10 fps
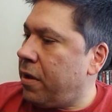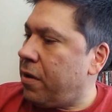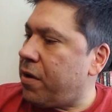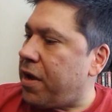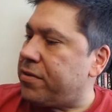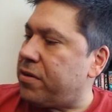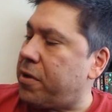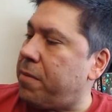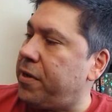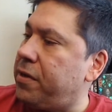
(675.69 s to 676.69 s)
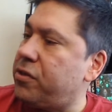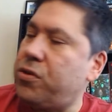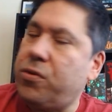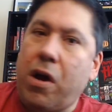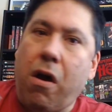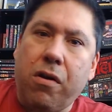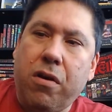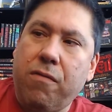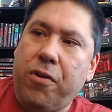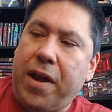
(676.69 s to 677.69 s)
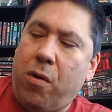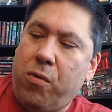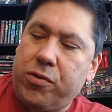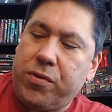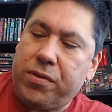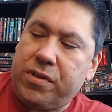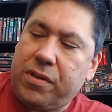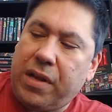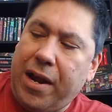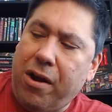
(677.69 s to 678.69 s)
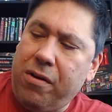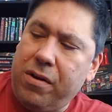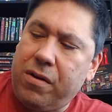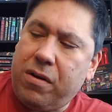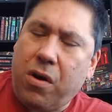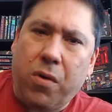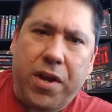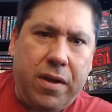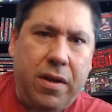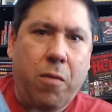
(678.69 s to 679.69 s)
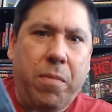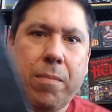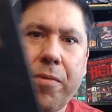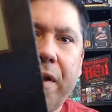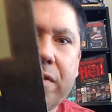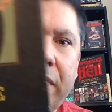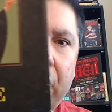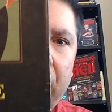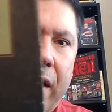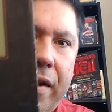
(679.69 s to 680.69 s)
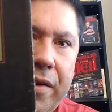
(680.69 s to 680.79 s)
Okay, so I'm coming to a hardcover now, which was Laird Koenig. Hope I'm pronouncing that right.